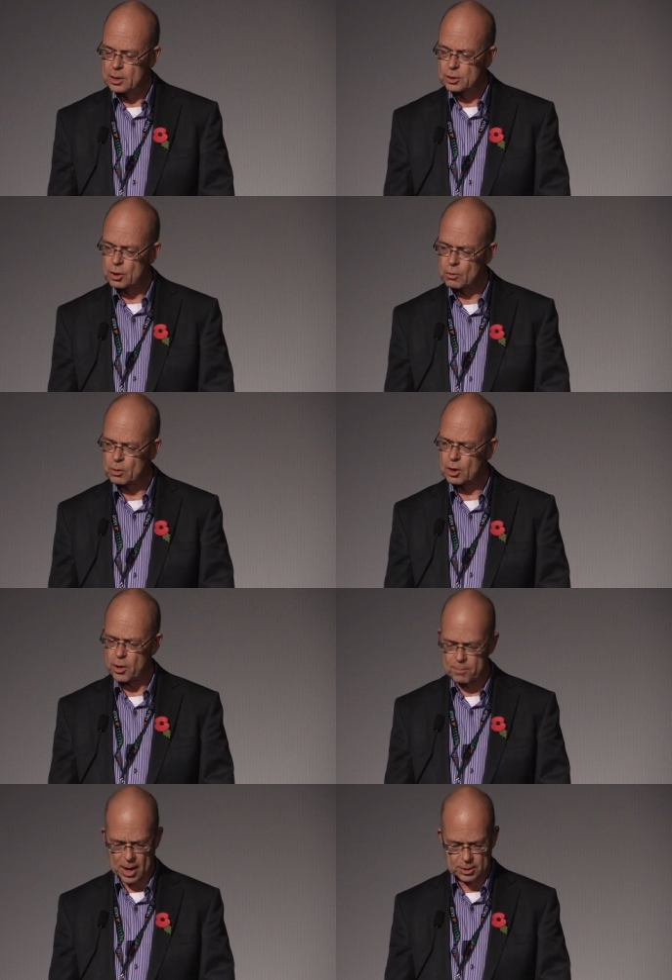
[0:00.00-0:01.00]
So
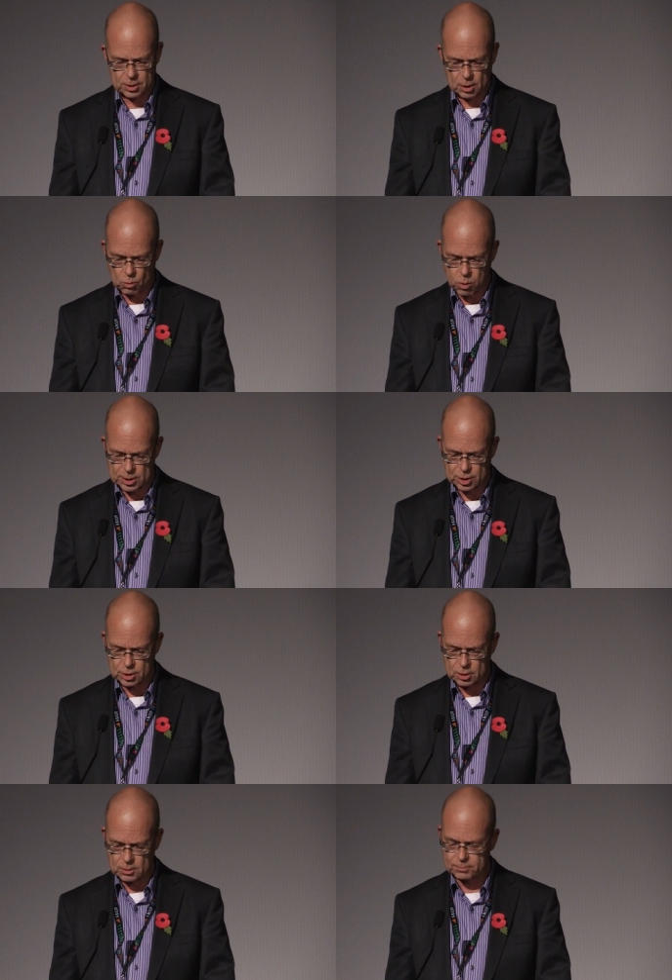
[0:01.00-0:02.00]
going back to the
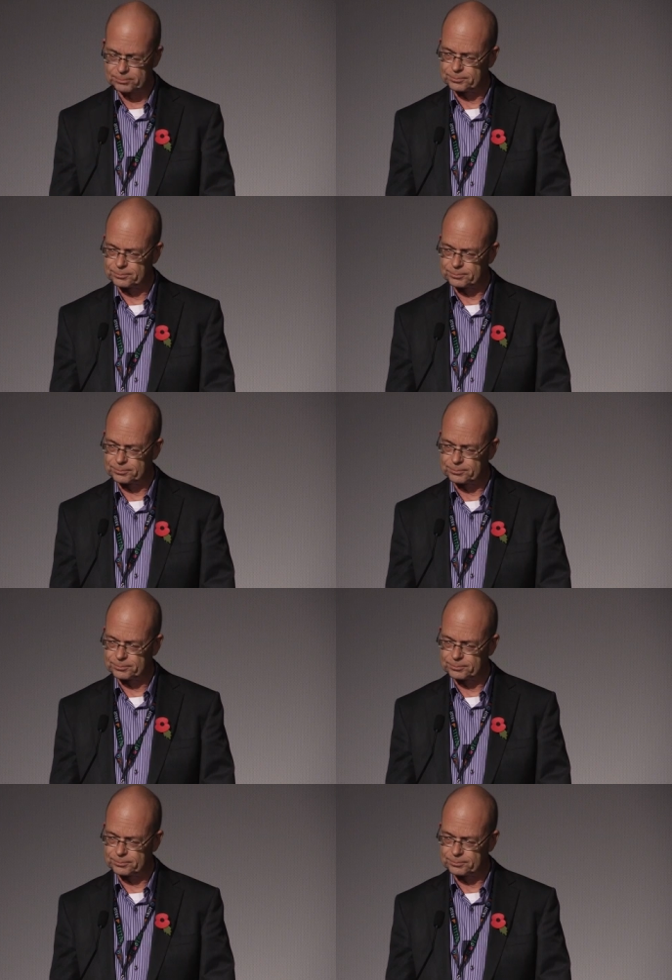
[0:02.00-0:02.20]
question,